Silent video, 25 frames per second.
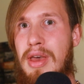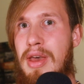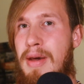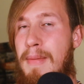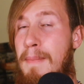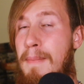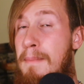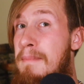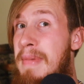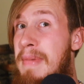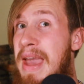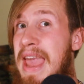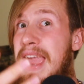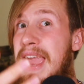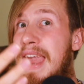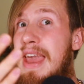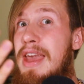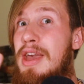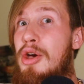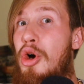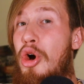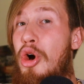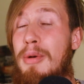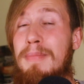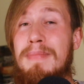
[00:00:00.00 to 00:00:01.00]
may
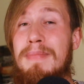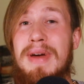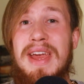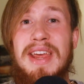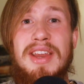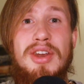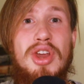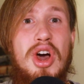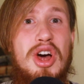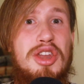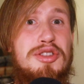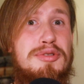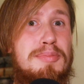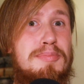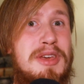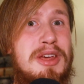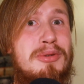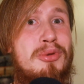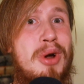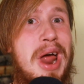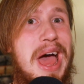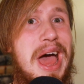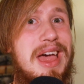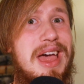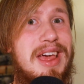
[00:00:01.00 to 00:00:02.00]
or may not be
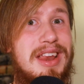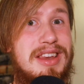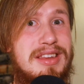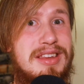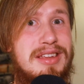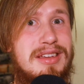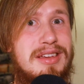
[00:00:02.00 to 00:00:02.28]
right.